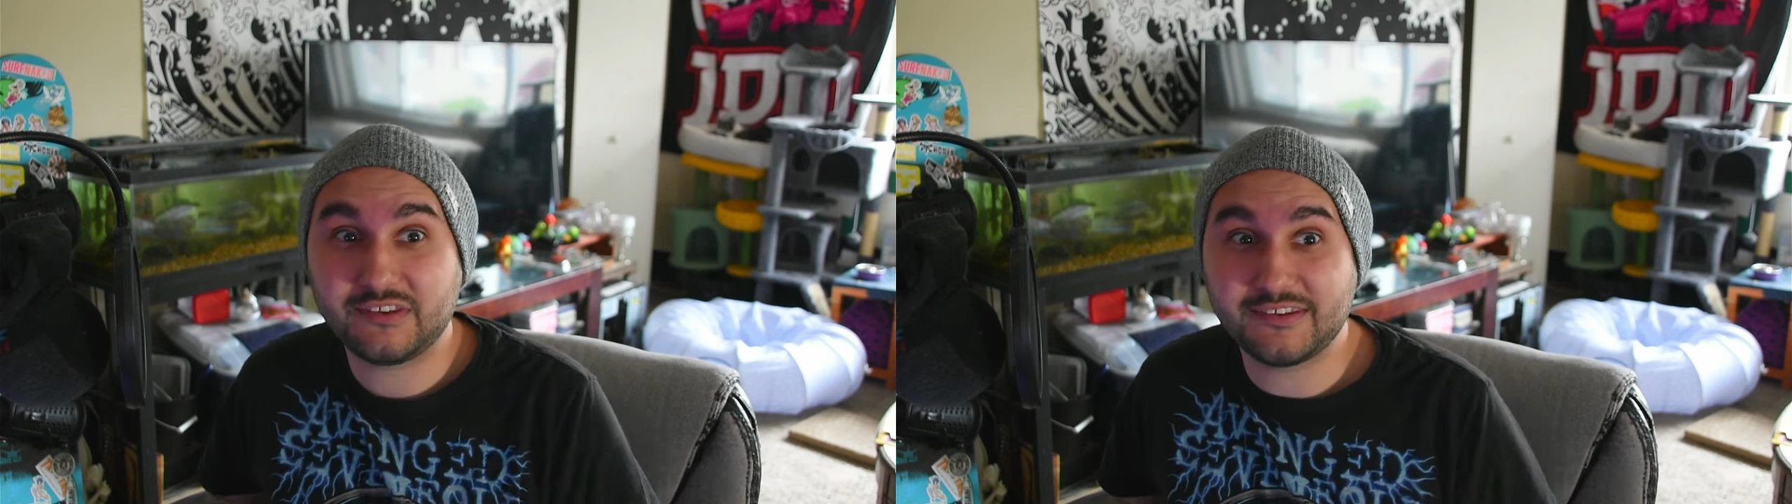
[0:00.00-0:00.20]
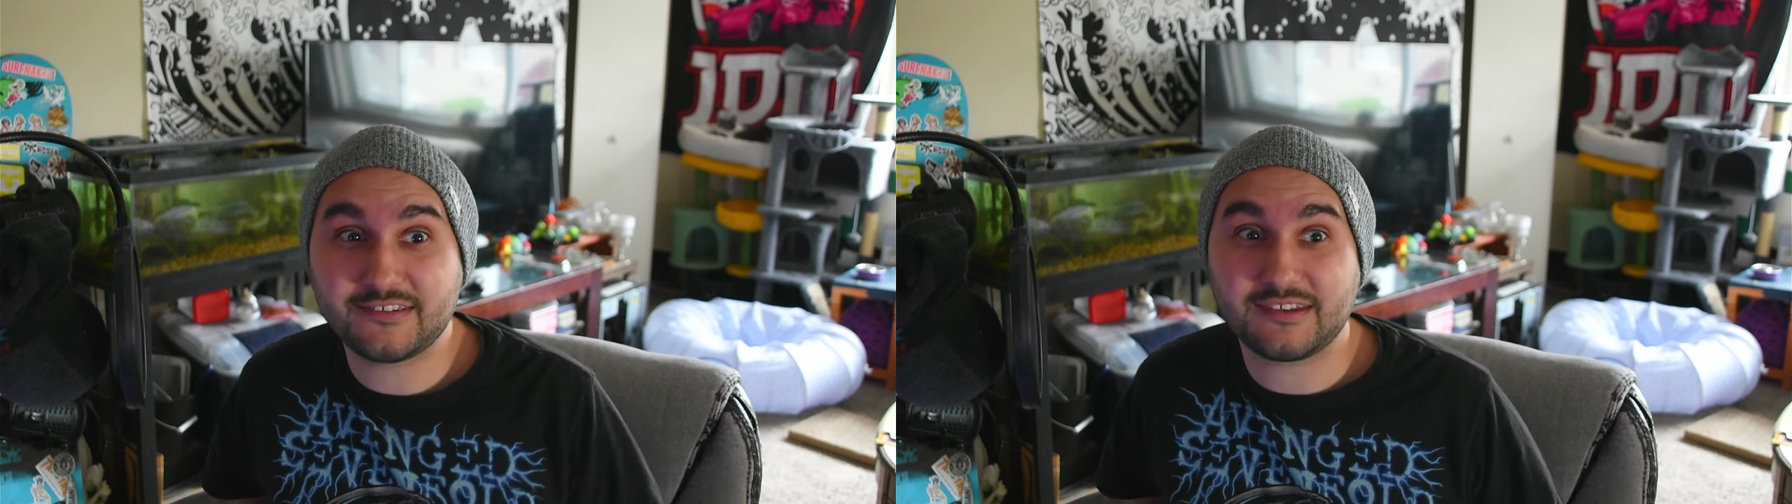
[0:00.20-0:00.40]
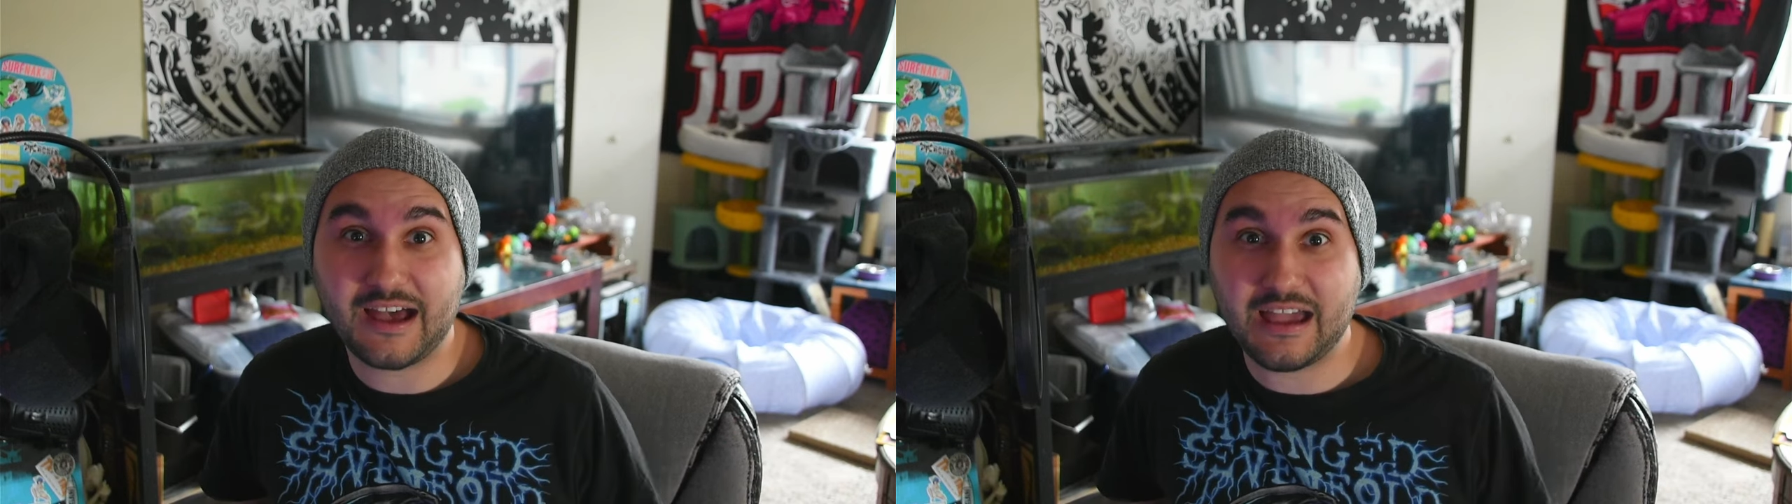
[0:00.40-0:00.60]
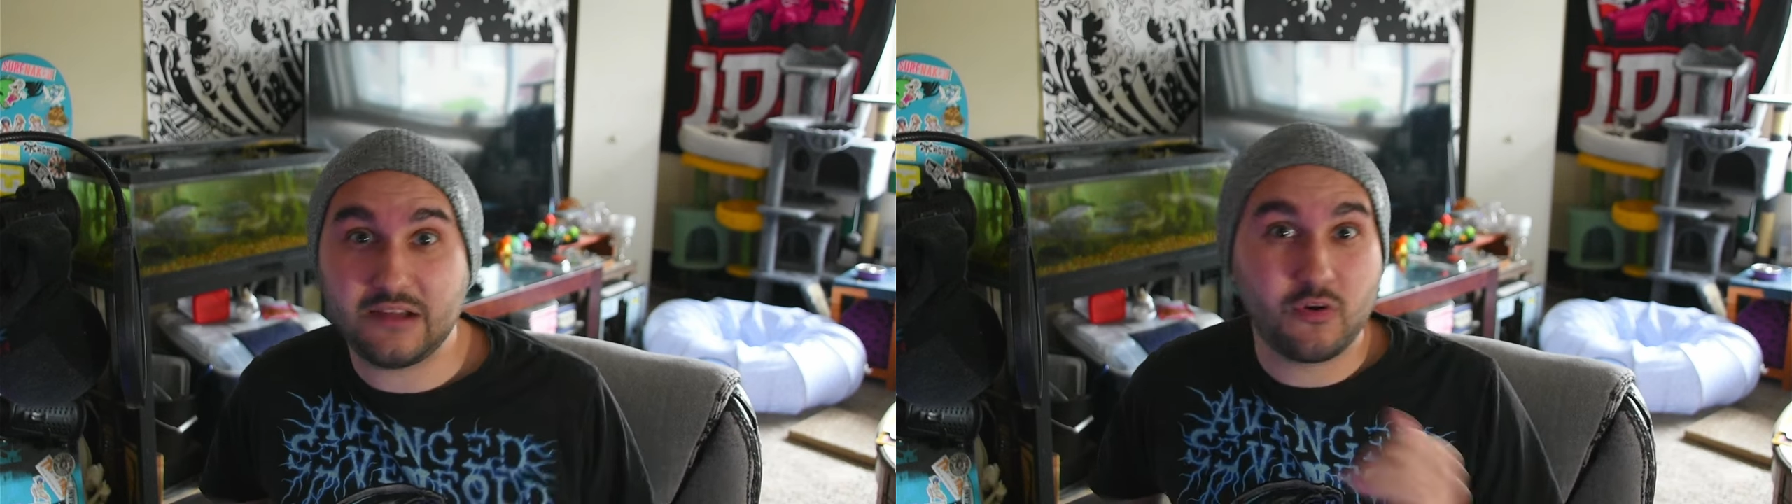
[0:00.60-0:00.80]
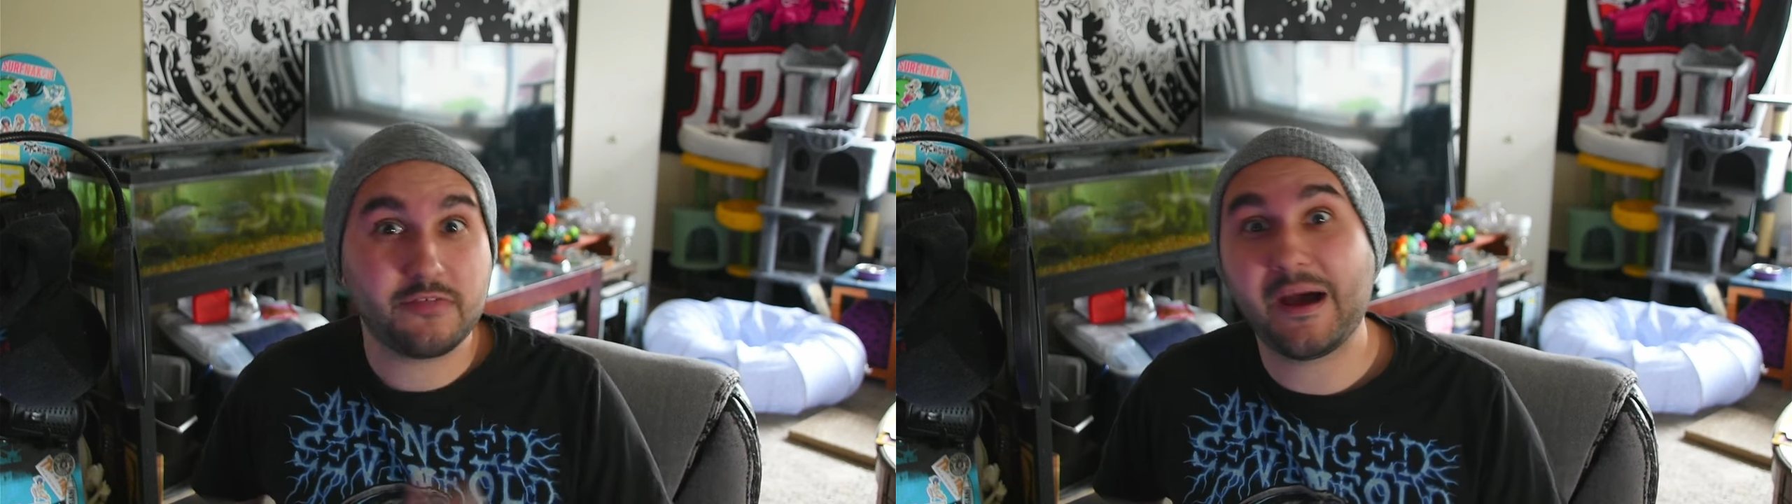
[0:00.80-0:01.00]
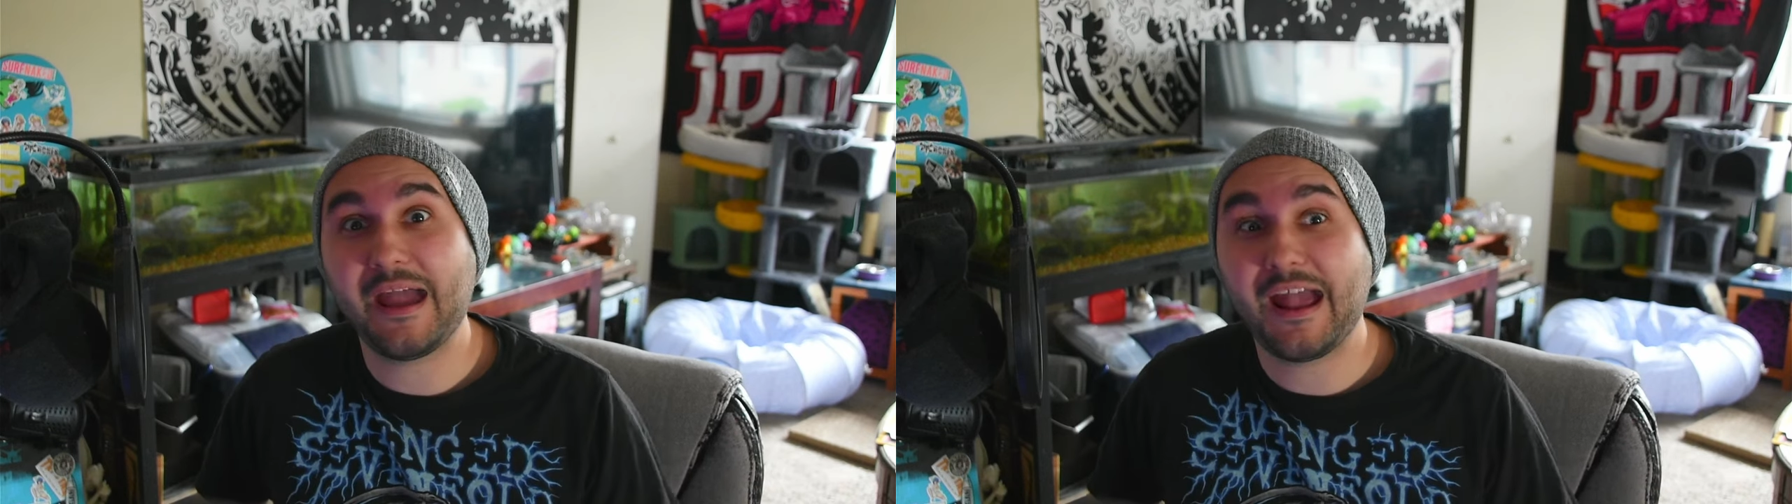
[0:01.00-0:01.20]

to the side with my